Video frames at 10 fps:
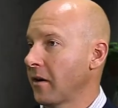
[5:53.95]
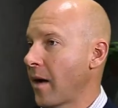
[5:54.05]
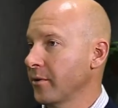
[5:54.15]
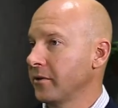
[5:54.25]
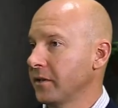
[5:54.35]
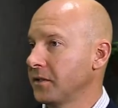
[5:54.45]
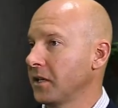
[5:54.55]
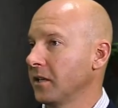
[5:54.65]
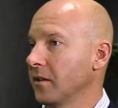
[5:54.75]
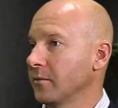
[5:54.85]
their
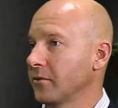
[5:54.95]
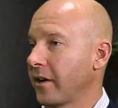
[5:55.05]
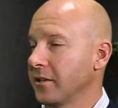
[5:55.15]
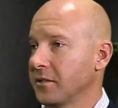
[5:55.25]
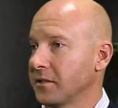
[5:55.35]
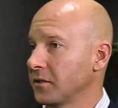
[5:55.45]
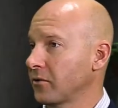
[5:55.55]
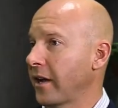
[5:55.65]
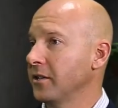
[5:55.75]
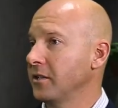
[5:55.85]
opportunistic income strategy. It's a
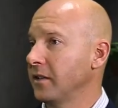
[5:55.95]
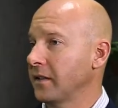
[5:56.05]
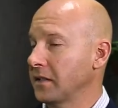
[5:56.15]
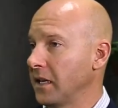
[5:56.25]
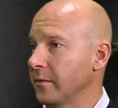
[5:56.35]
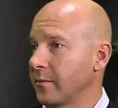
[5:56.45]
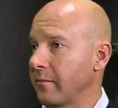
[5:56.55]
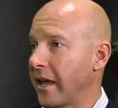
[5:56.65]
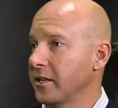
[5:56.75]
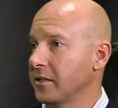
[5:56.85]
strategy that the team's
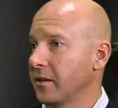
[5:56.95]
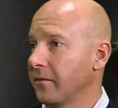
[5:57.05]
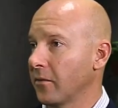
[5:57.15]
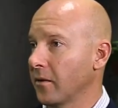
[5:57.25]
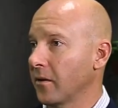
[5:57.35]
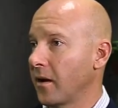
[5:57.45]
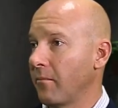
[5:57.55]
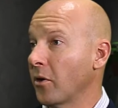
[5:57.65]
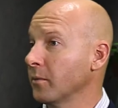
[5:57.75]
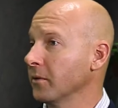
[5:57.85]
been managing
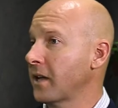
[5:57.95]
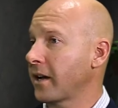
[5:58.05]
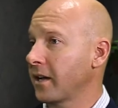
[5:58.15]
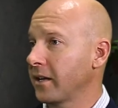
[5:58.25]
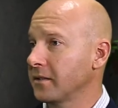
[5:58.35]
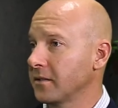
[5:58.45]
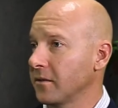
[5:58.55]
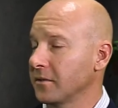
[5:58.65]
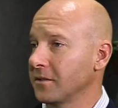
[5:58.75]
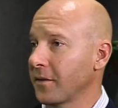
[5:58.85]
for multiple decades,
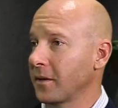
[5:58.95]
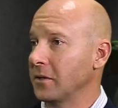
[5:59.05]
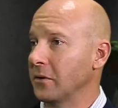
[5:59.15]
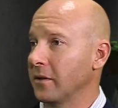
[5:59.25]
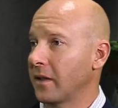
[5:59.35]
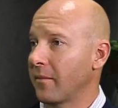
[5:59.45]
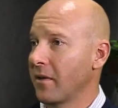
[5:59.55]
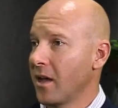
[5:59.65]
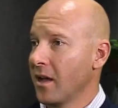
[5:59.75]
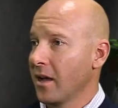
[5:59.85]
so it's nothing new to
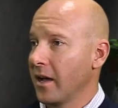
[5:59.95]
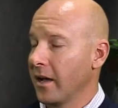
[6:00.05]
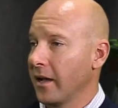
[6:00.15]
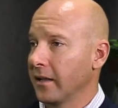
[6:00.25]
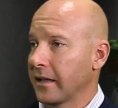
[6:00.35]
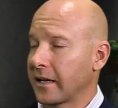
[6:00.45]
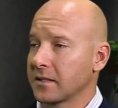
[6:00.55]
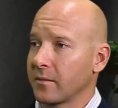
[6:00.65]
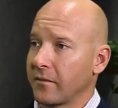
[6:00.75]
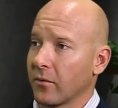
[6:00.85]
them. And like I
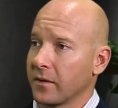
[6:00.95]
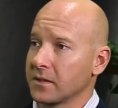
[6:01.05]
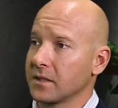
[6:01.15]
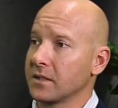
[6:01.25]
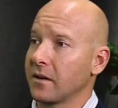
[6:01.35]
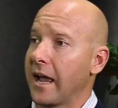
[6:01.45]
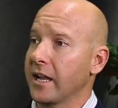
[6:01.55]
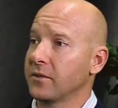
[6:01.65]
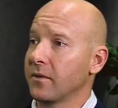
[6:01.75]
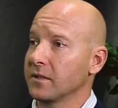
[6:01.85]
said before, this is their
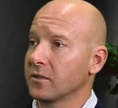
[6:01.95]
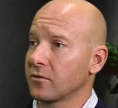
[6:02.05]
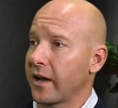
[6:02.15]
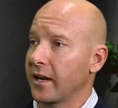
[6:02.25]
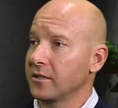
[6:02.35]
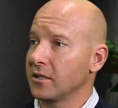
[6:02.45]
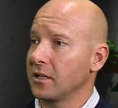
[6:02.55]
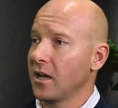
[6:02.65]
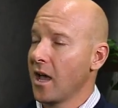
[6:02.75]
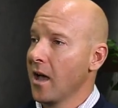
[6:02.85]
hedge fund
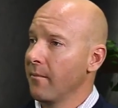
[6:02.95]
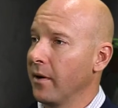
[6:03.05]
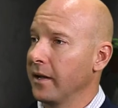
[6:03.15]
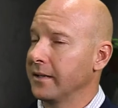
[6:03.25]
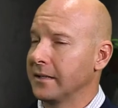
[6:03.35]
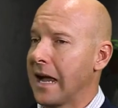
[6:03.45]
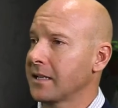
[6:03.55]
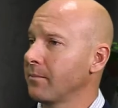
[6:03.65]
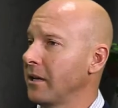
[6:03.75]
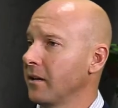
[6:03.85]
strategy, but
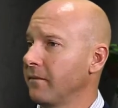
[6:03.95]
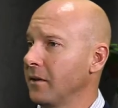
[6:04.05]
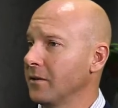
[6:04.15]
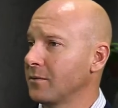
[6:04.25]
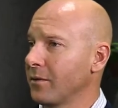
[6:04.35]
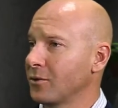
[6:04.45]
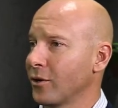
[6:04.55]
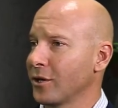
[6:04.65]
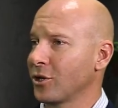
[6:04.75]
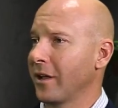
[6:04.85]
not to be confused with
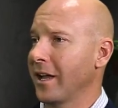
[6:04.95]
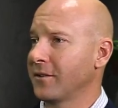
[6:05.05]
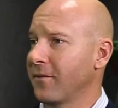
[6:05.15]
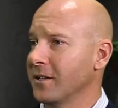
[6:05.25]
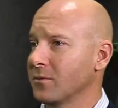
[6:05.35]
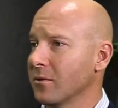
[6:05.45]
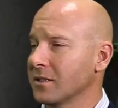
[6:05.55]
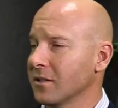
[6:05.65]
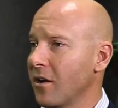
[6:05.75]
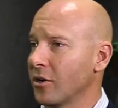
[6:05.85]
traditional hedge funds where
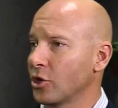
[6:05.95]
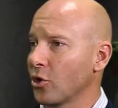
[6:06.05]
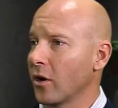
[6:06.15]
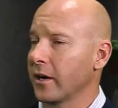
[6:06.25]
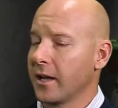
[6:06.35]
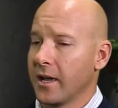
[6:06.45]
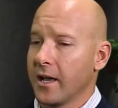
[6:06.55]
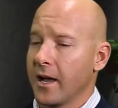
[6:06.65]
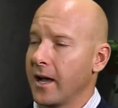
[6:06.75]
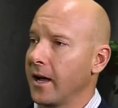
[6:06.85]
it's long short.
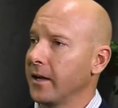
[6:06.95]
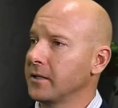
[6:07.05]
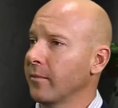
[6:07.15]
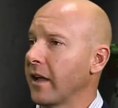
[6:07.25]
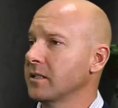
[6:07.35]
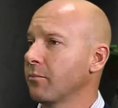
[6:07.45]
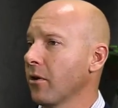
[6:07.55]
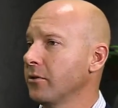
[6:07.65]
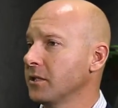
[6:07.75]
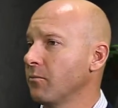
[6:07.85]
DoubleLine's
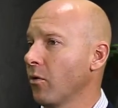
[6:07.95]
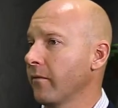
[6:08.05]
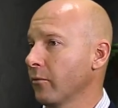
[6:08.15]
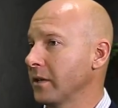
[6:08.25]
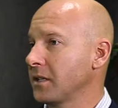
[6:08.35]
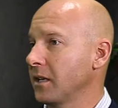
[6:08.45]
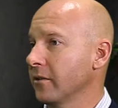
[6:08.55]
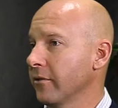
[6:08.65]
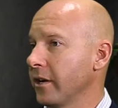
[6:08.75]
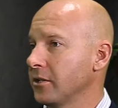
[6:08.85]
approach is more of a risk
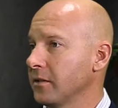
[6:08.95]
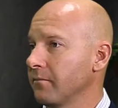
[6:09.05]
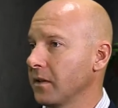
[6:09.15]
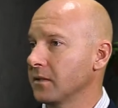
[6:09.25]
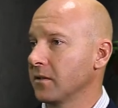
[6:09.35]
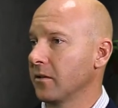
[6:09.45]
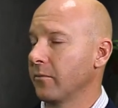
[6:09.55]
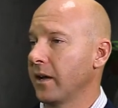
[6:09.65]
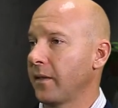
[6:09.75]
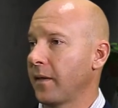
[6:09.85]
integration. And so
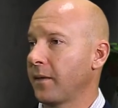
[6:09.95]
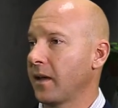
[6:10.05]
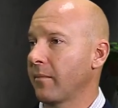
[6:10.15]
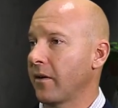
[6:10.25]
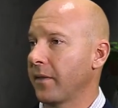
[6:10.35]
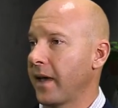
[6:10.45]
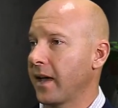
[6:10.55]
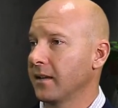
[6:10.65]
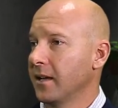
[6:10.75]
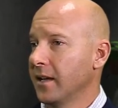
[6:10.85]
the way they think about
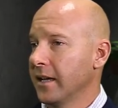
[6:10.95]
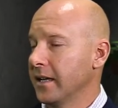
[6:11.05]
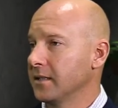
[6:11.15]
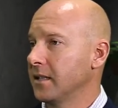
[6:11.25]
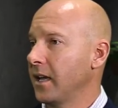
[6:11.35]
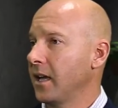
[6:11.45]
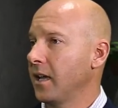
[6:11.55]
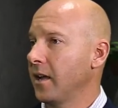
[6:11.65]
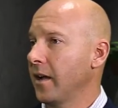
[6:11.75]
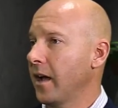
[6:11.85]
that is
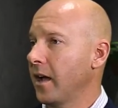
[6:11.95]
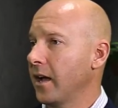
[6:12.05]
they